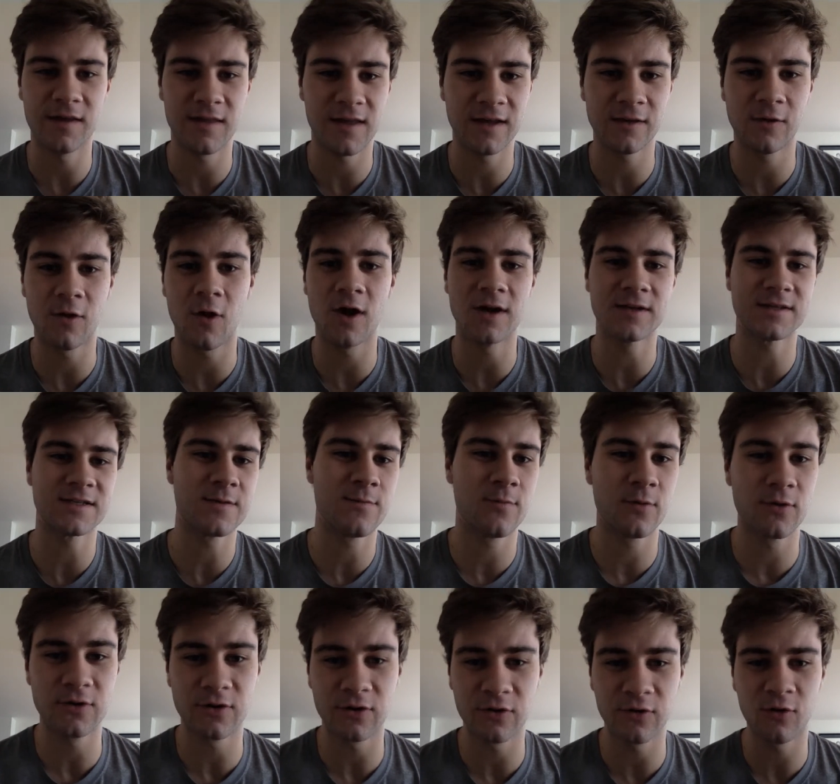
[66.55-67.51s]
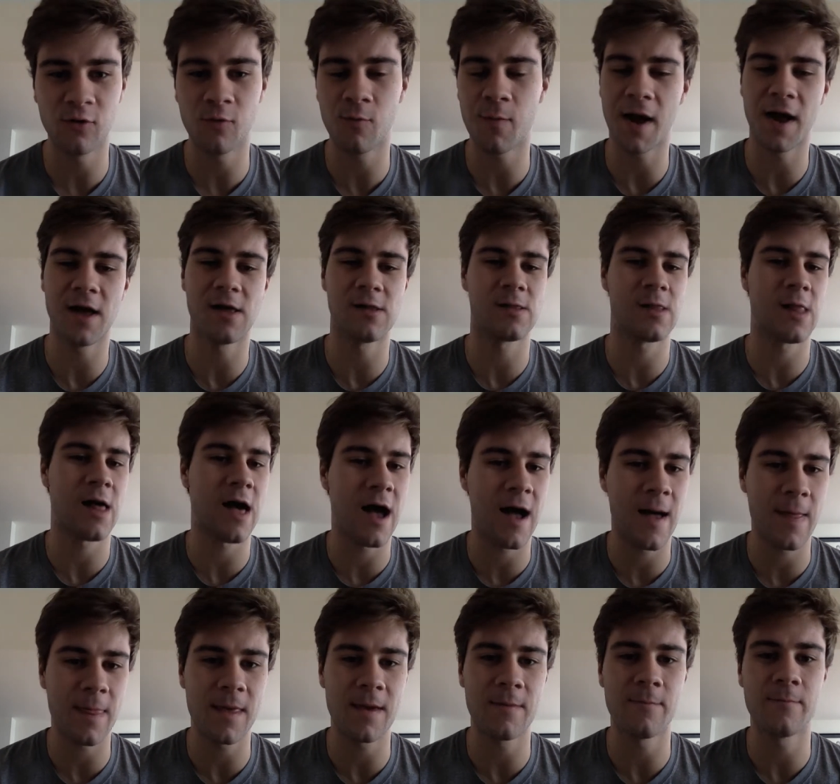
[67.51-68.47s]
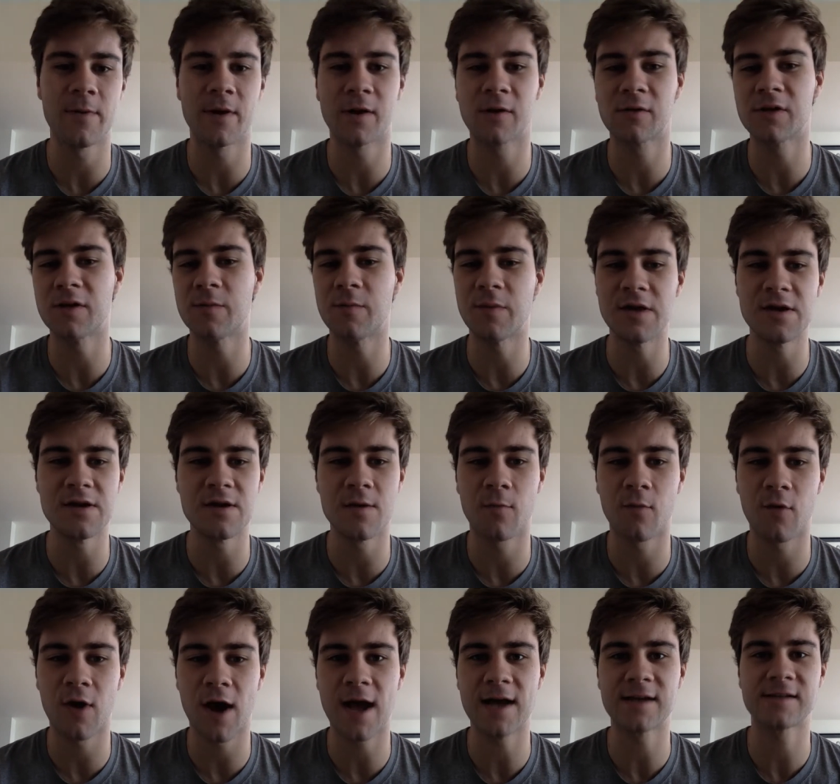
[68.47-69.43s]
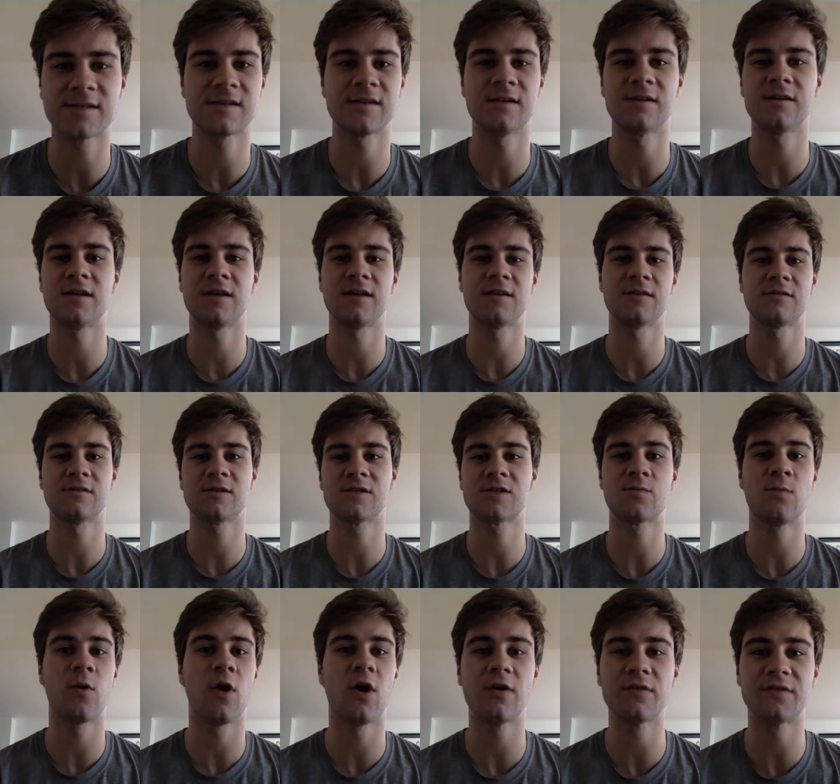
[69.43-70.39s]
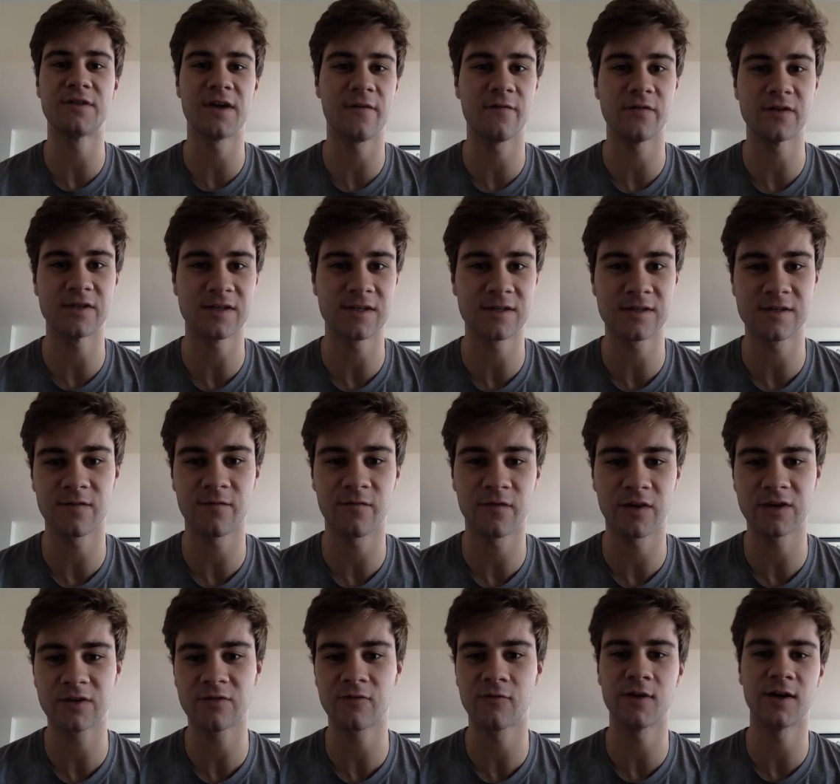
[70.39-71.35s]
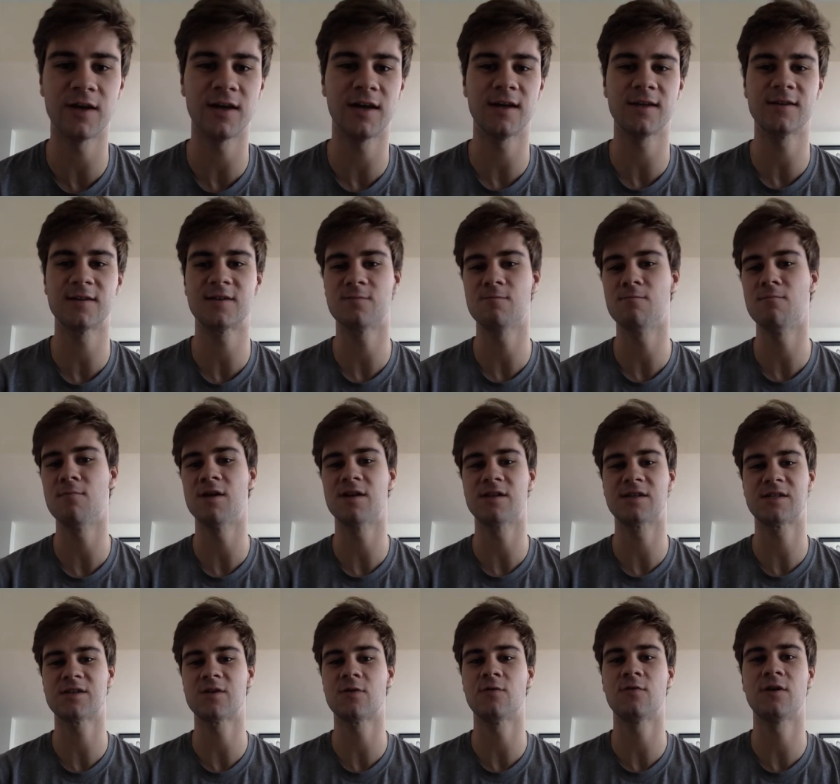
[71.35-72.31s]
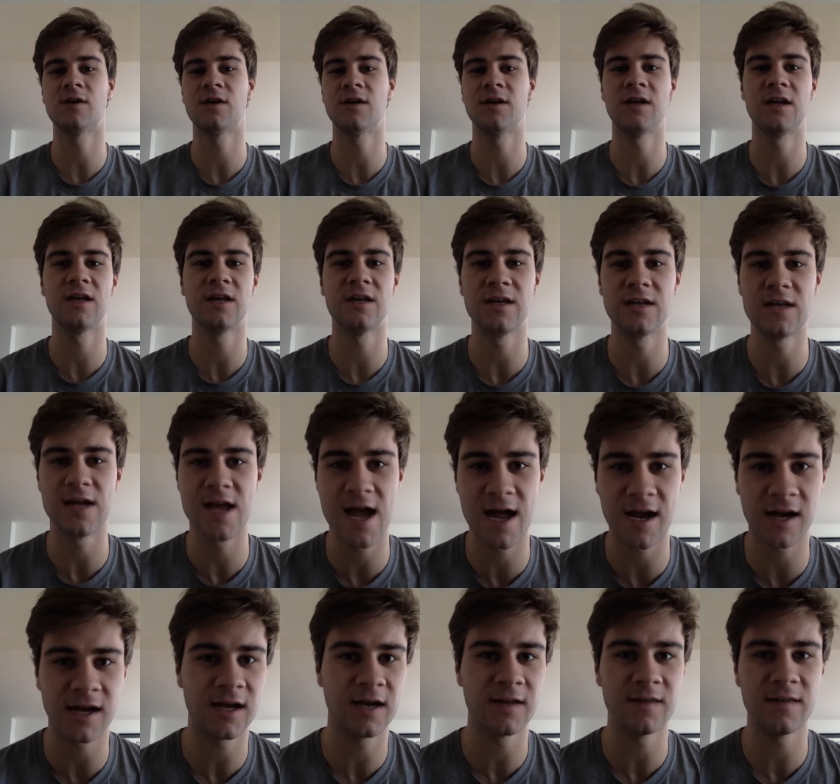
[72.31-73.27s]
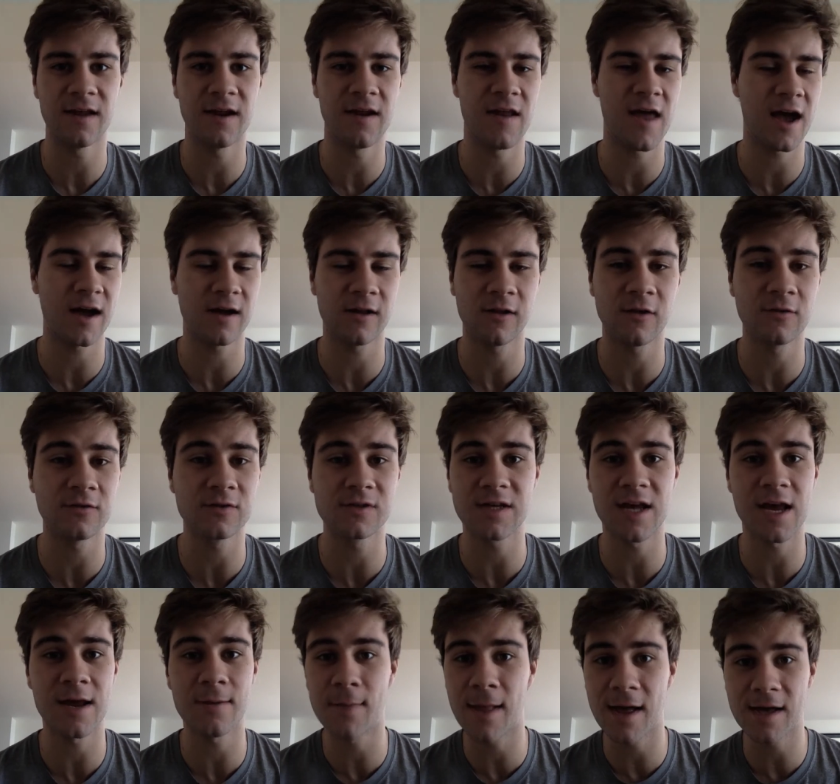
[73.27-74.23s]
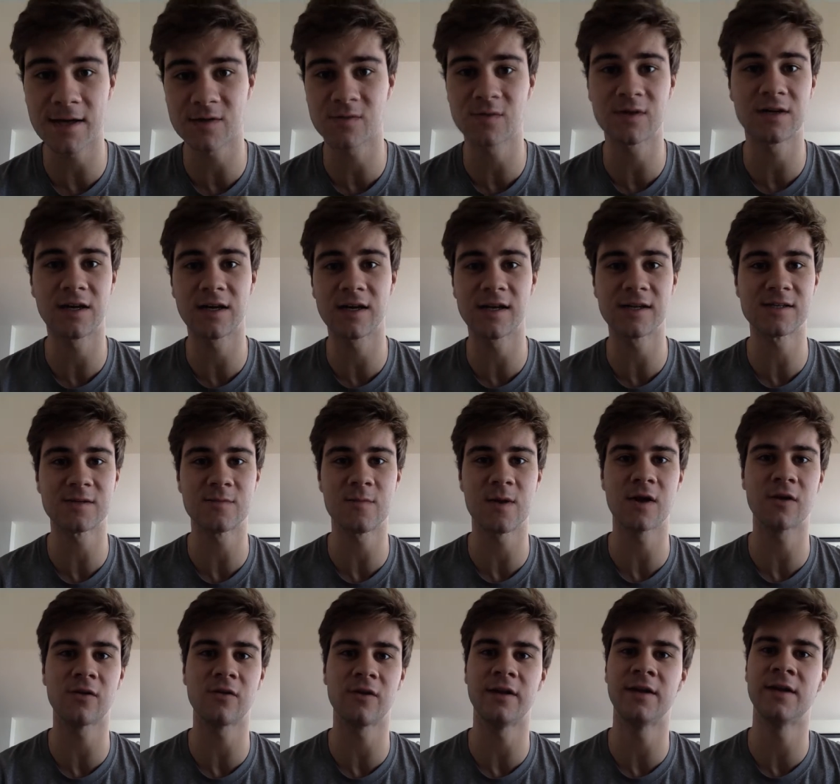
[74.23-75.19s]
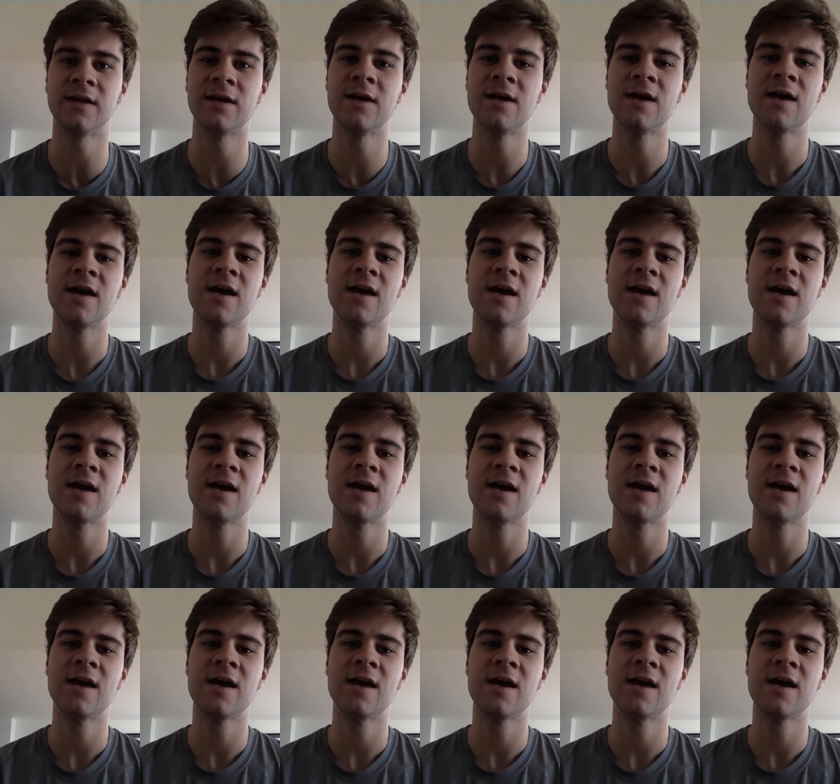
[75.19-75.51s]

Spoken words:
They lost to Purdue by a lot. They barely beat Nebraska. They small deficits of victory against Minnesota and Indiana. And then that close game last week against Maryland.